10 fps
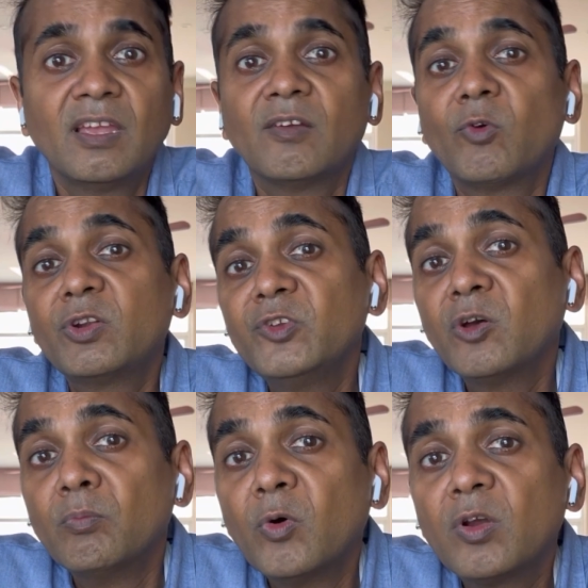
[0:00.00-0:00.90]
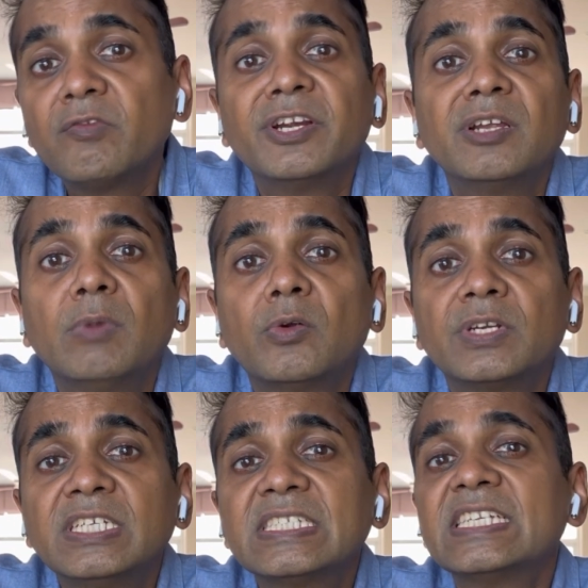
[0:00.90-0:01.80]
What we are more worried about
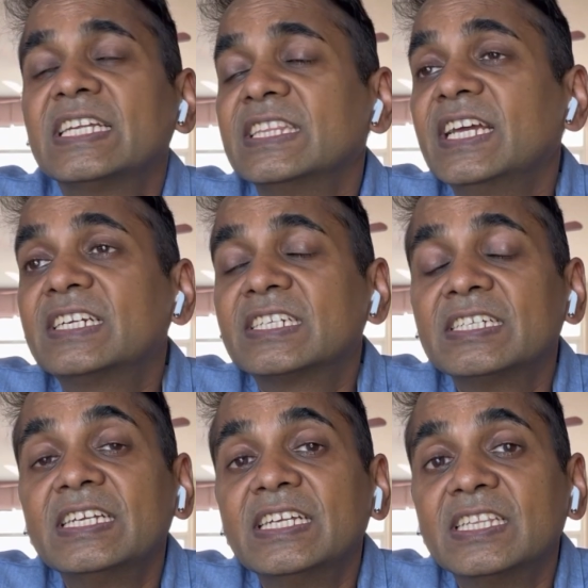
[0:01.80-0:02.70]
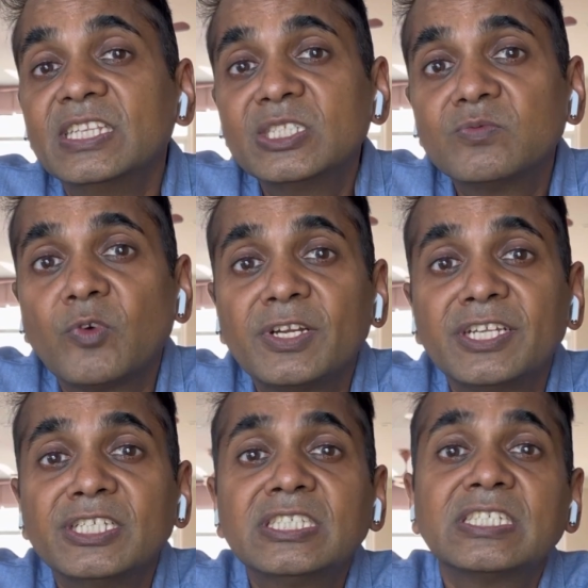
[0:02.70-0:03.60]
is that this water
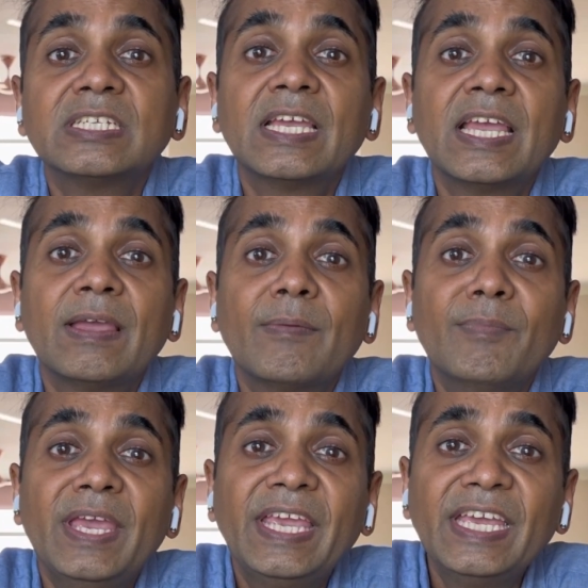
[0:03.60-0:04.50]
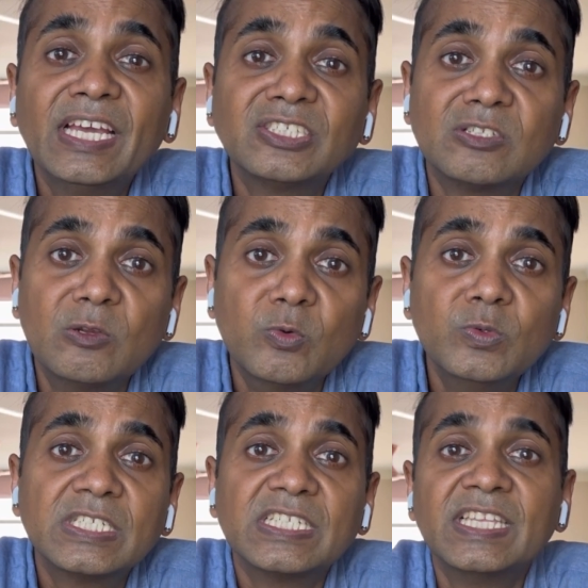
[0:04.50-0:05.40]
is making us
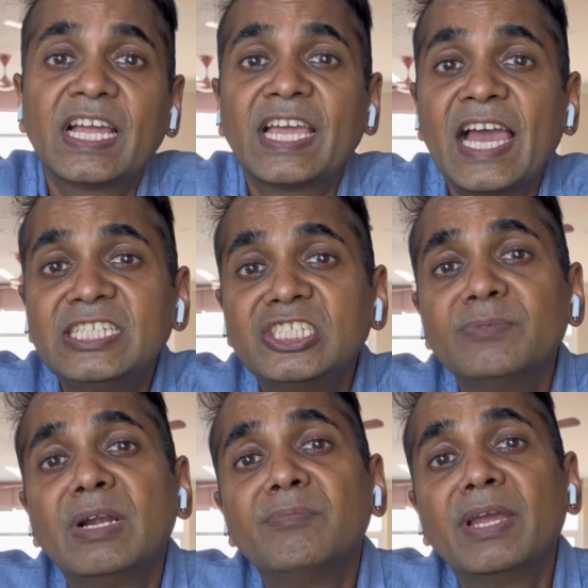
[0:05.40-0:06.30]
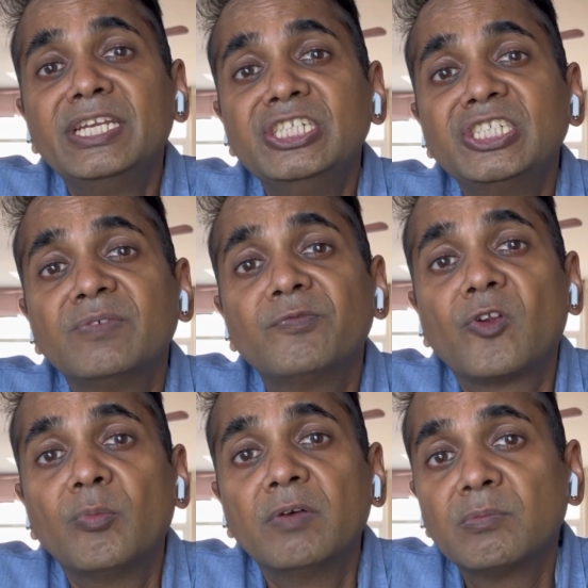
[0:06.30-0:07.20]
lose the calcium and magnesium
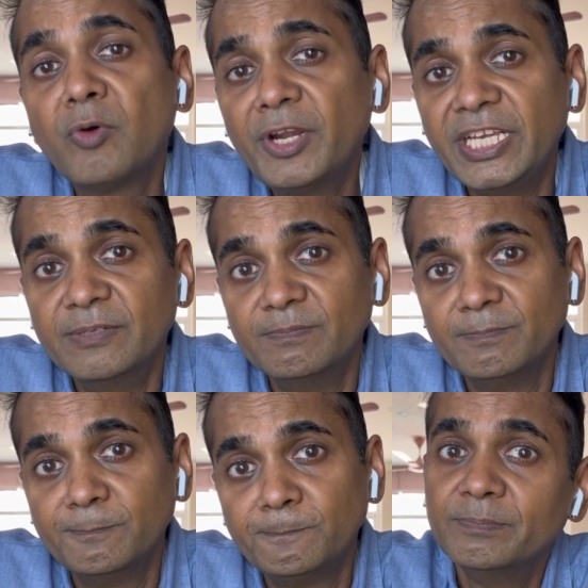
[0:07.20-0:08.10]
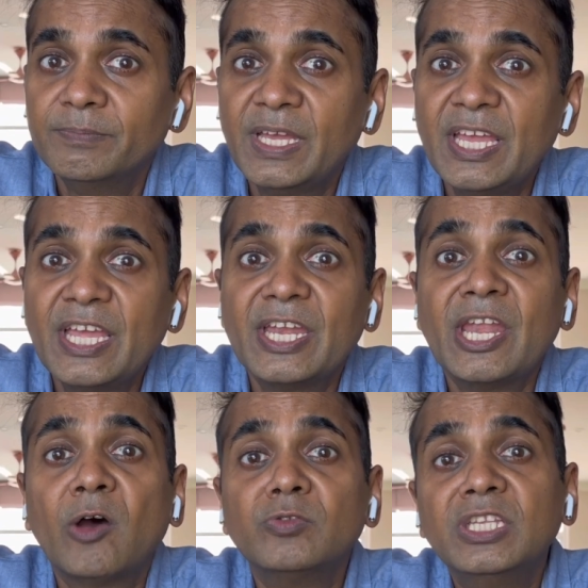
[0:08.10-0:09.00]
from our body.
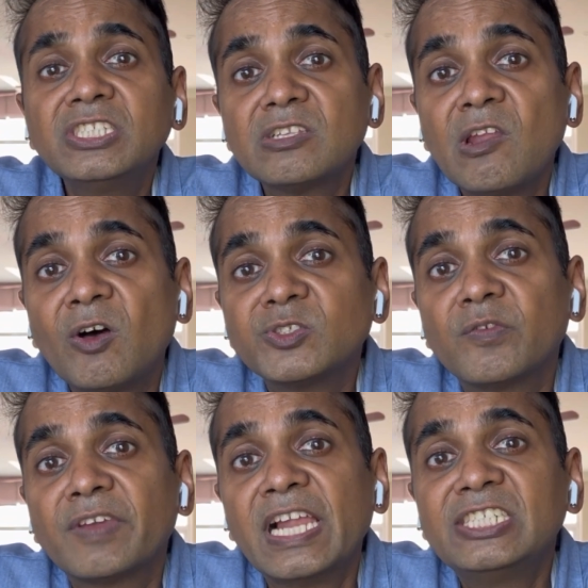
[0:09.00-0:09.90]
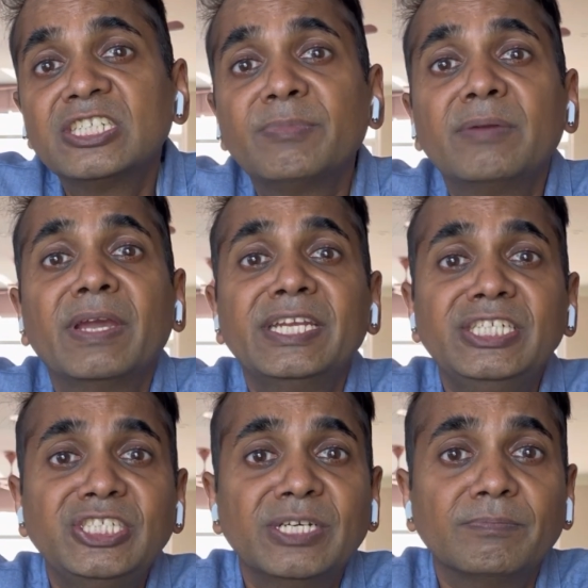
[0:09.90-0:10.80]
Now this loss of calcium and
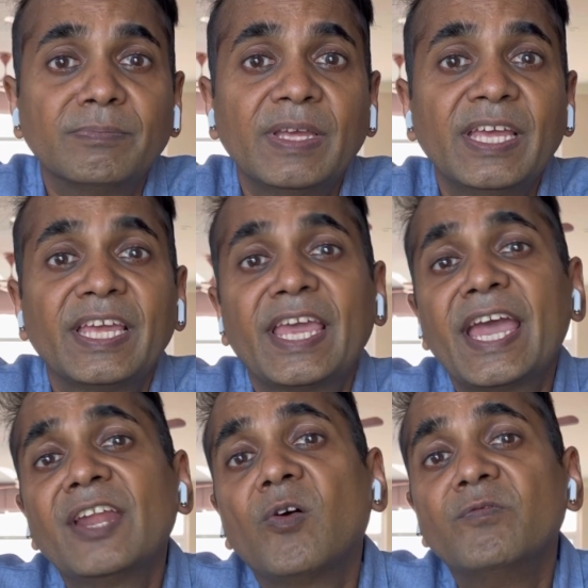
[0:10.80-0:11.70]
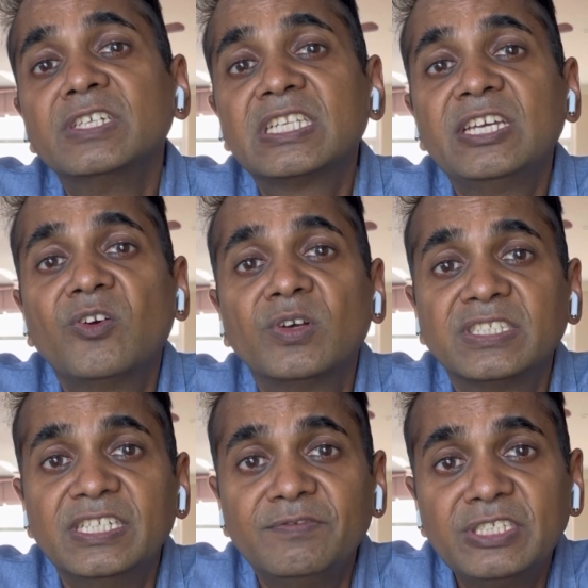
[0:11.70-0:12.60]
magnesium can obviously cause
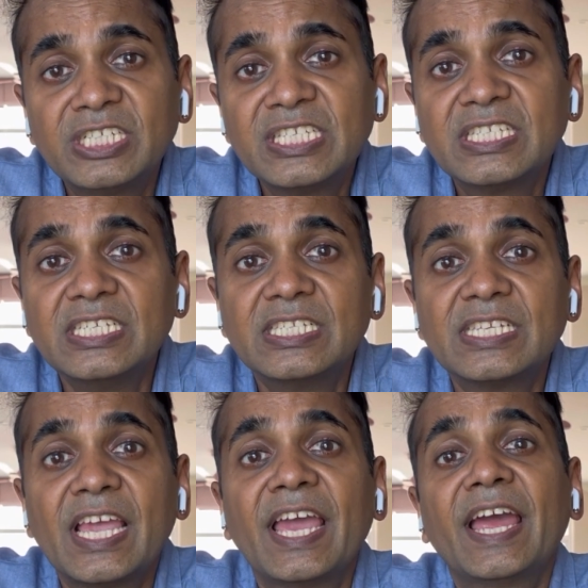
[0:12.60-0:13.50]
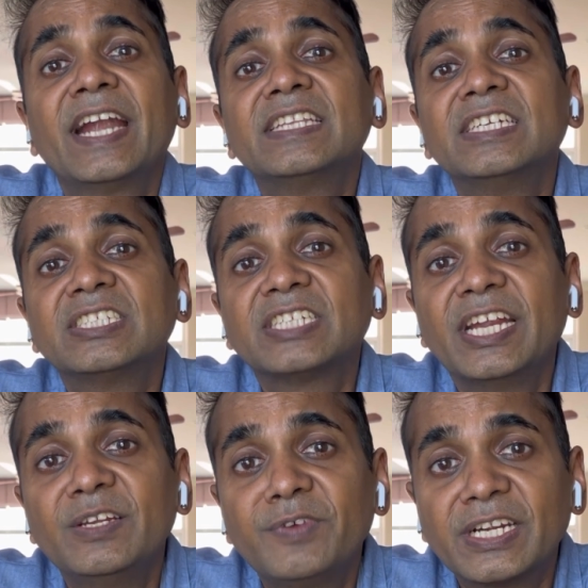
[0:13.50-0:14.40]
the deficiencies and their
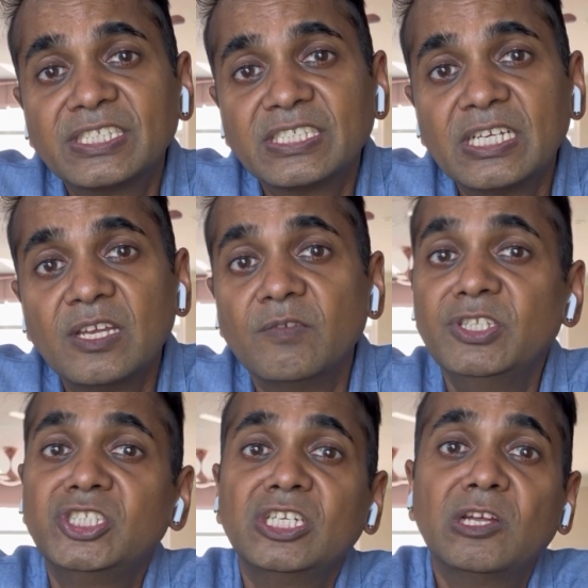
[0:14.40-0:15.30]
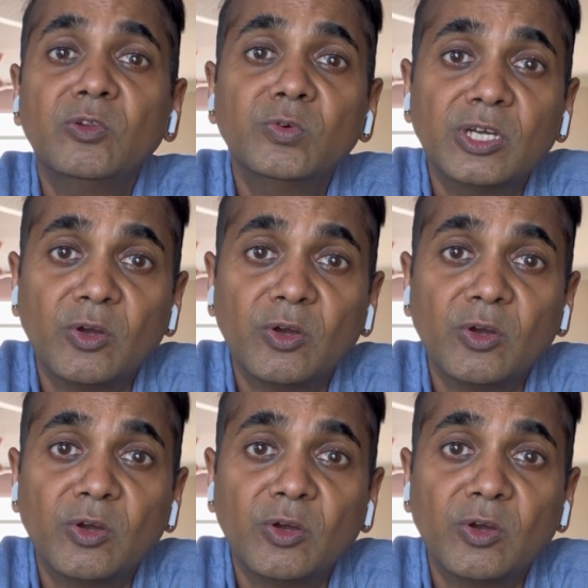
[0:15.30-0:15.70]
side effects, which include